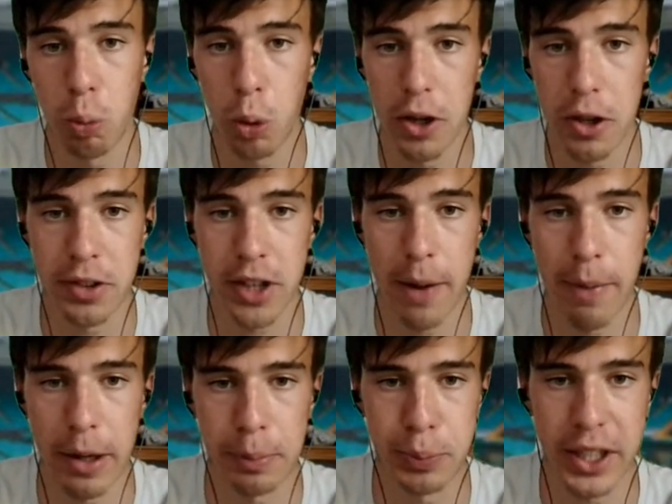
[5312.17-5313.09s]
What are your
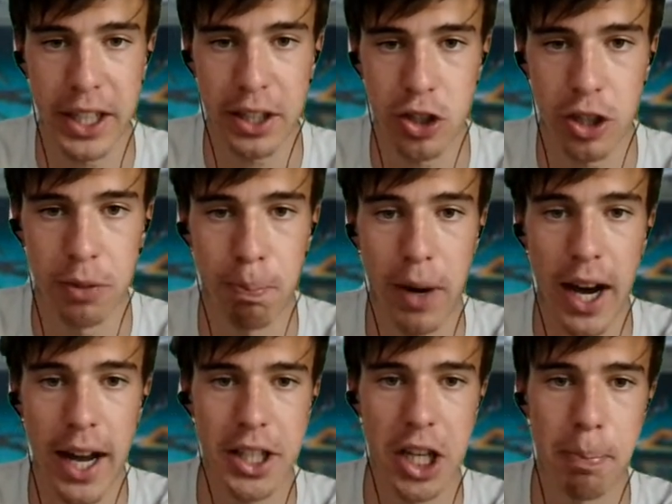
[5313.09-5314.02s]
tiebreak prediction?
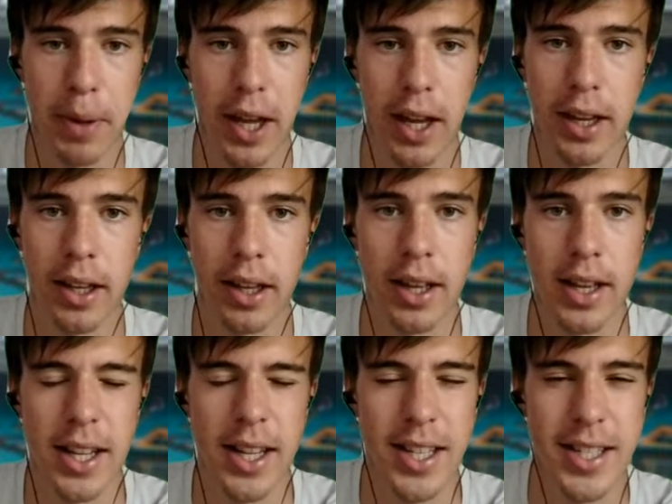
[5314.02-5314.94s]
Mine's going to be
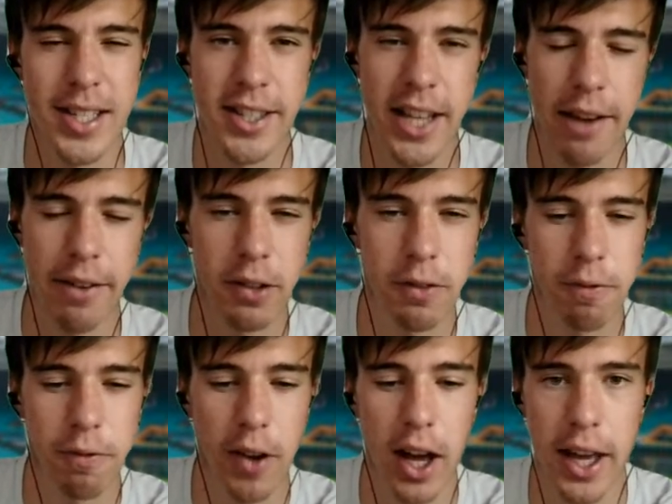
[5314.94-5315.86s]

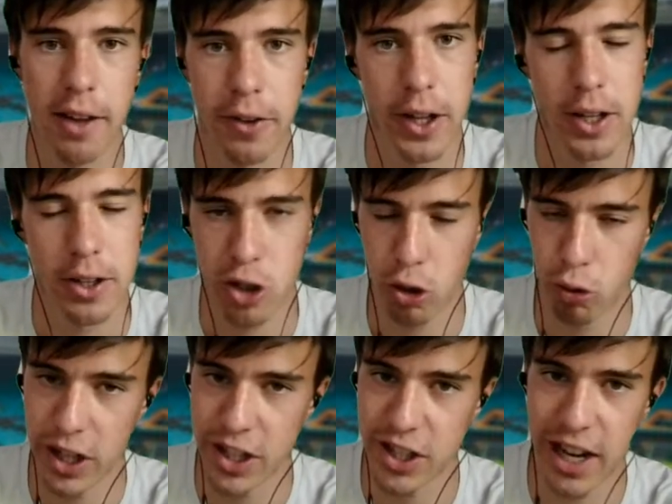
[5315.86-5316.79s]
7-5 to
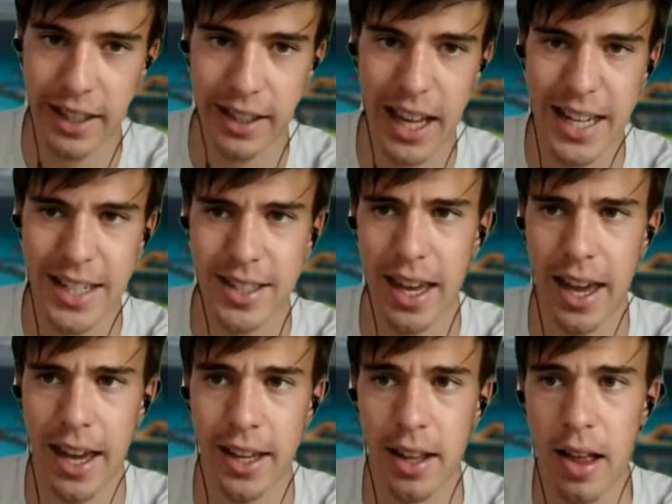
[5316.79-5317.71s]
Richard
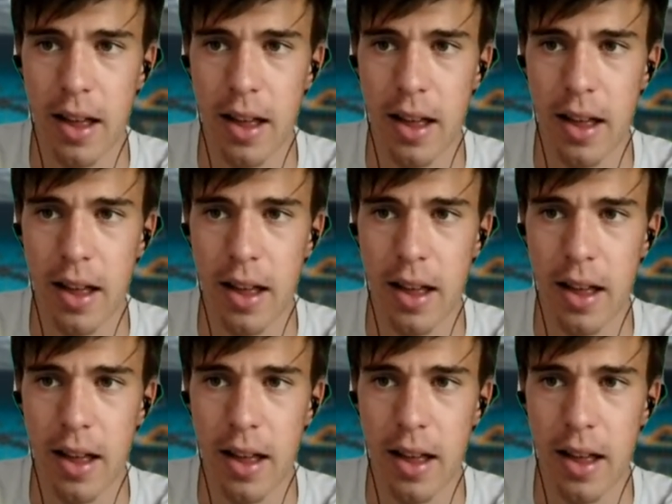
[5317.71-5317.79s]
Gasquet.